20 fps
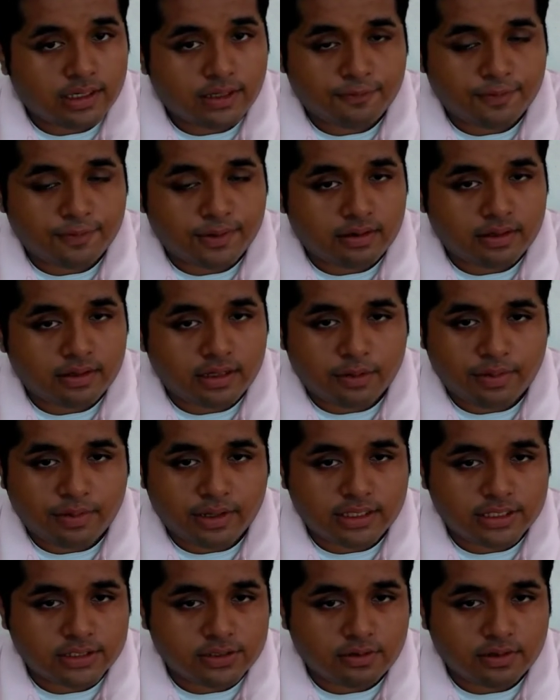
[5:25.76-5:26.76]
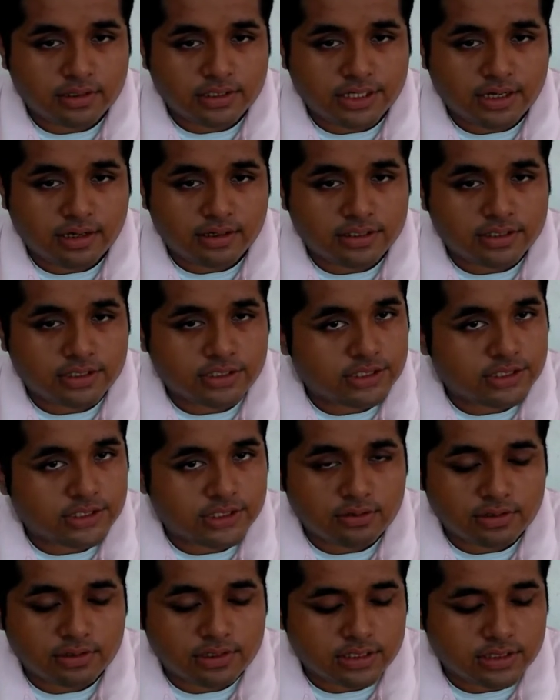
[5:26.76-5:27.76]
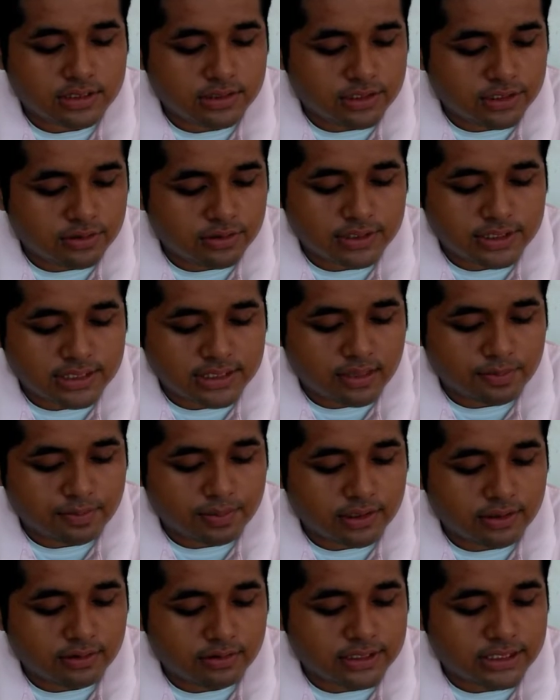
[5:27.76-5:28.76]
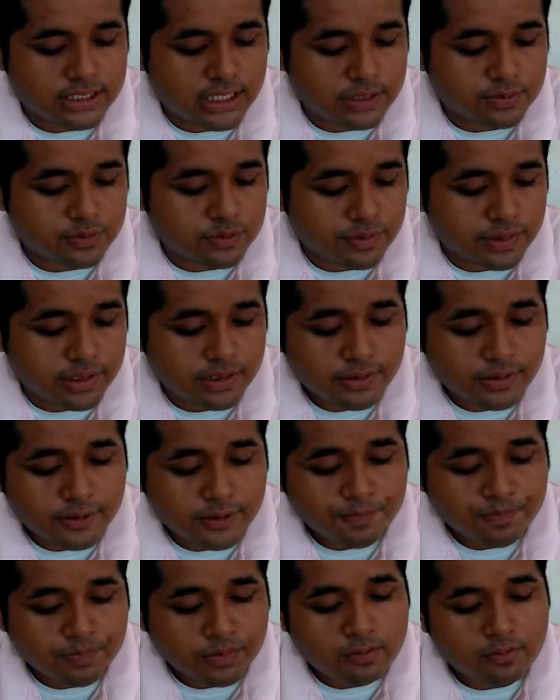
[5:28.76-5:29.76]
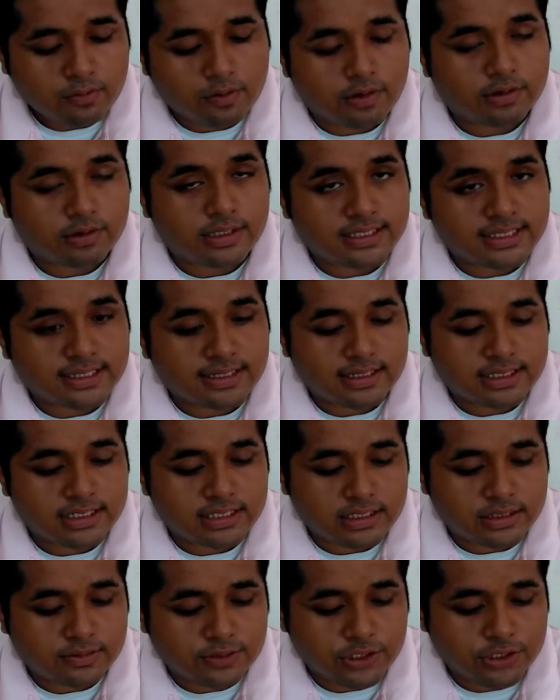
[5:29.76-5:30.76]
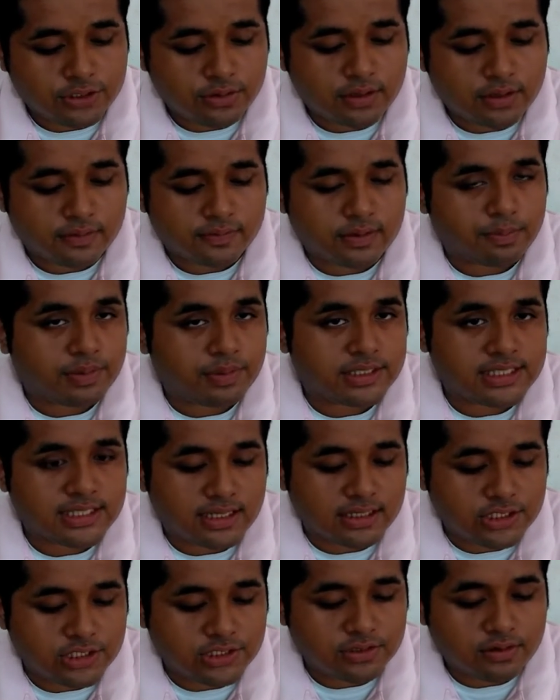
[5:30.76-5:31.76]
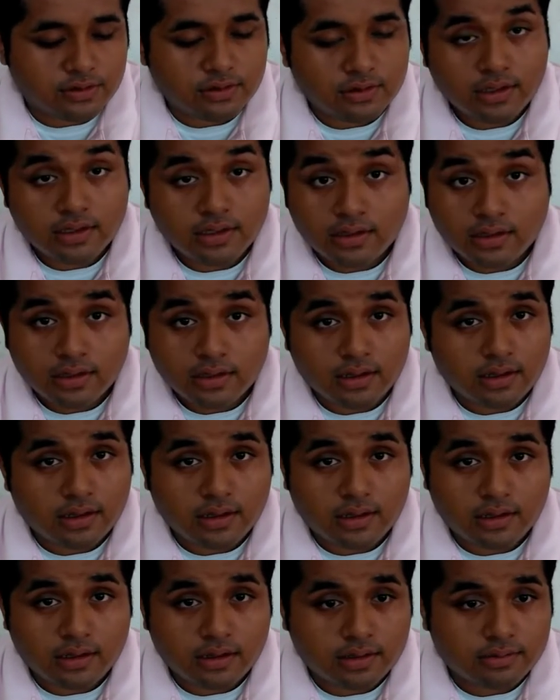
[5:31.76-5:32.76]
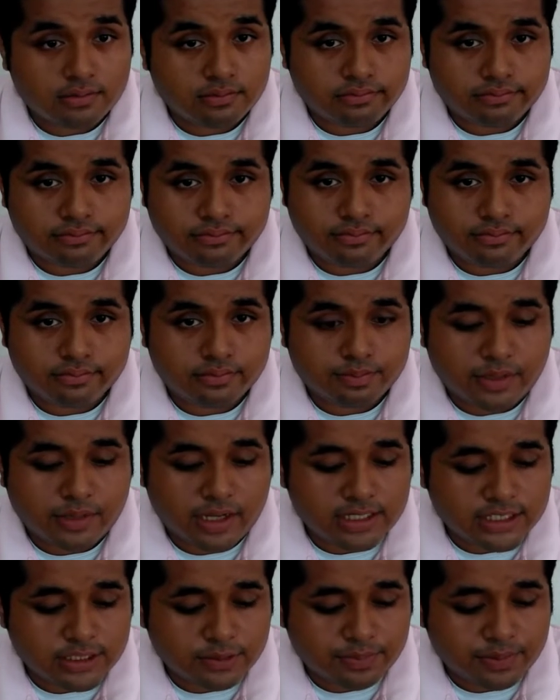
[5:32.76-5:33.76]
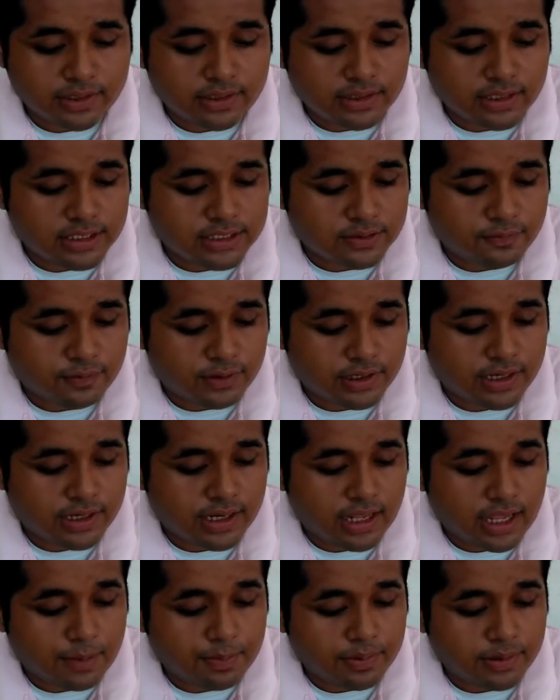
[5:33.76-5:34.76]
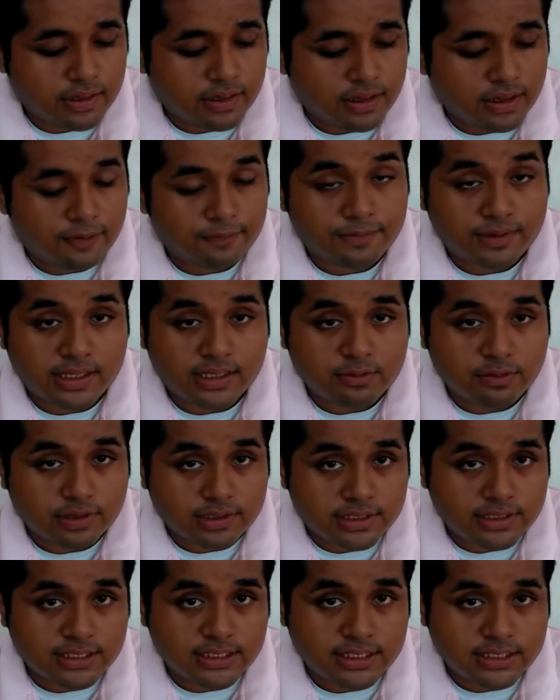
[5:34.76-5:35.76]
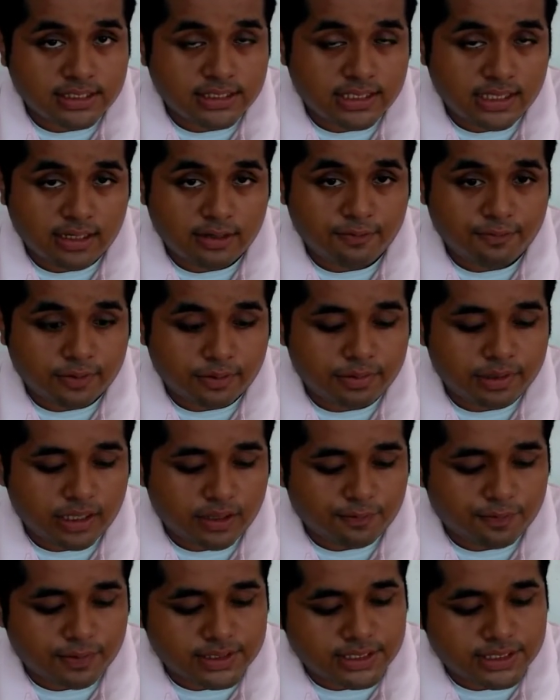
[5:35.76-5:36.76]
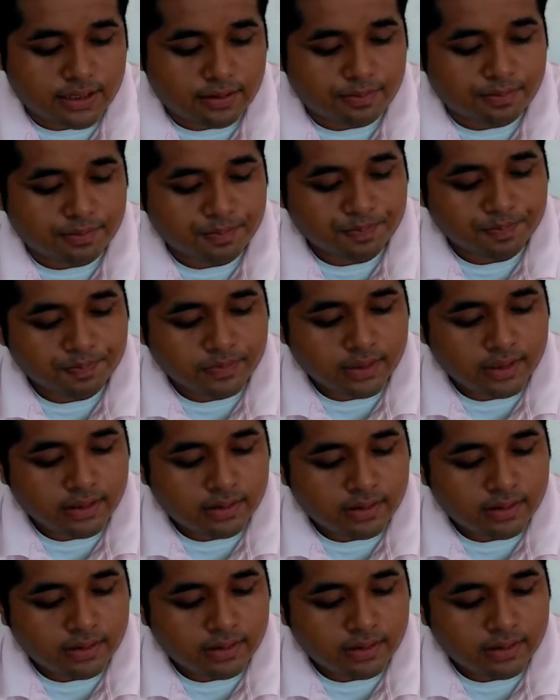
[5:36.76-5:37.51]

when he found out about this whole entire Chuuk state political status movement, warned the citizens of Chuuk of the potential uh, possibilities of what could happen if they were to secede from the FSM.